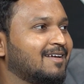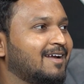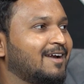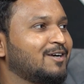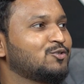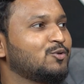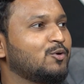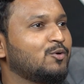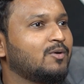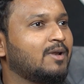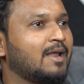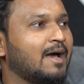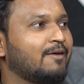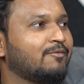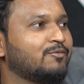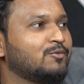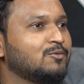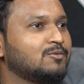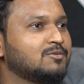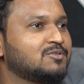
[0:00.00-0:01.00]
Right. So you'll
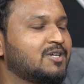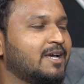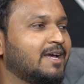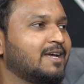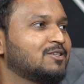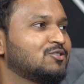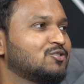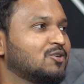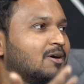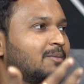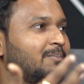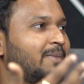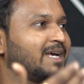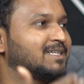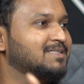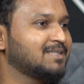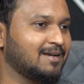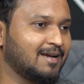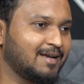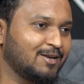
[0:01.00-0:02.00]
have to change your
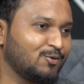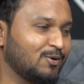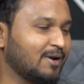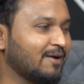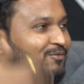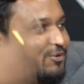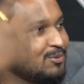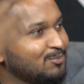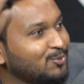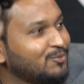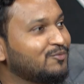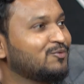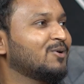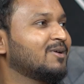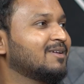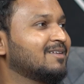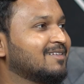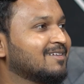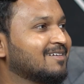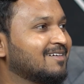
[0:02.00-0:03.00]
base again. You'll have to move to
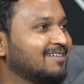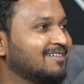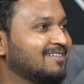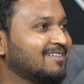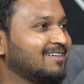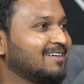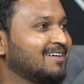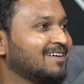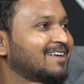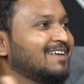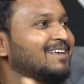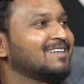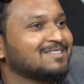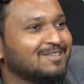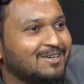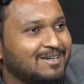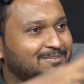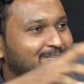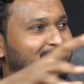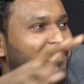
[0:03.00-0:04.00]
another country.
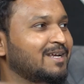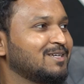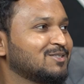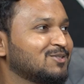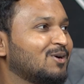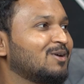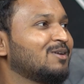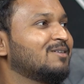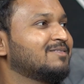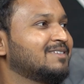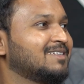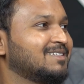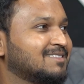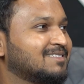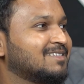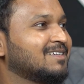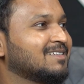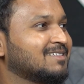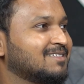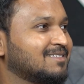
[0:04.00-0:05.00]
So it brings all of these
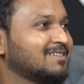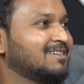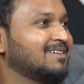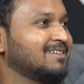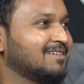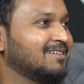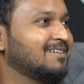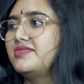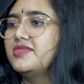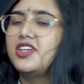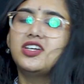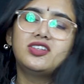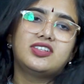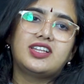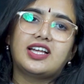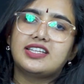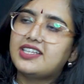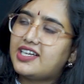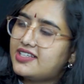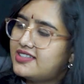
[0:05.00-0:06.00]
things.
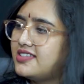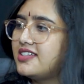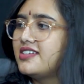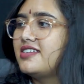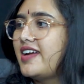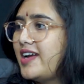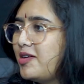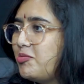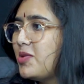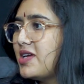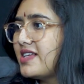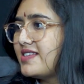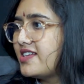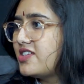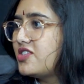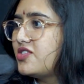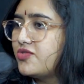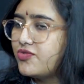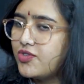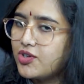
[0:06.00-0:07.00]
That's a great
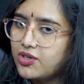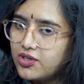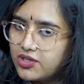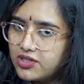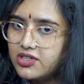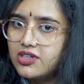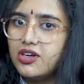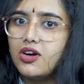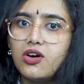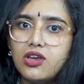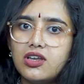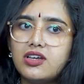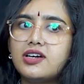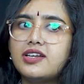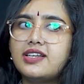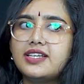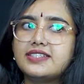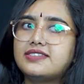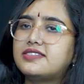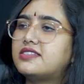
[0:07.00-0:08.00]
message for all our
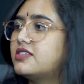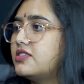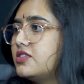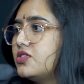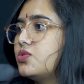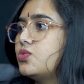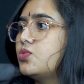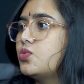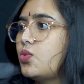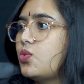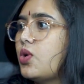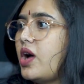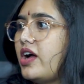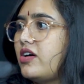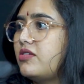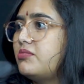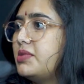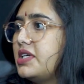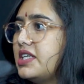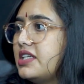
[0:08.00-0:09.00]
listeners who
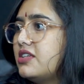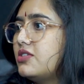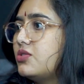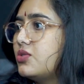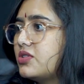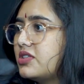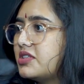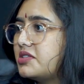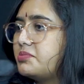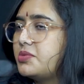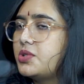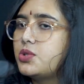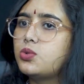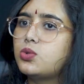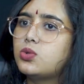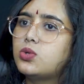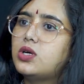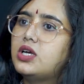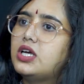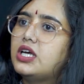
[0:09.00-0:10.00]
have been into
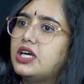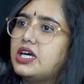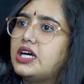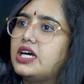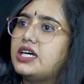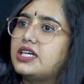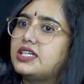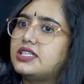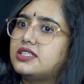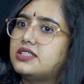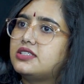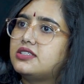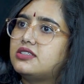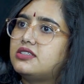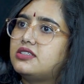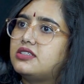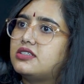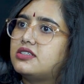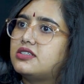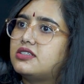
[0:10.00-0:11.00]
crypto, and
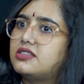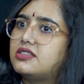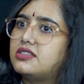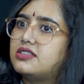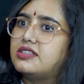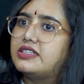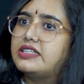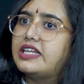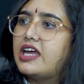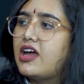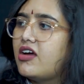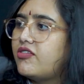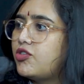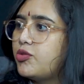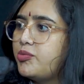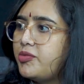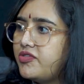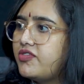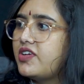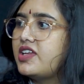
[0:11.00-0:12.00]
they have to
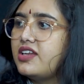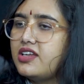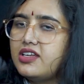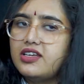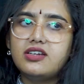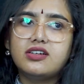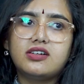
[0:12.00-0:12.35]
be very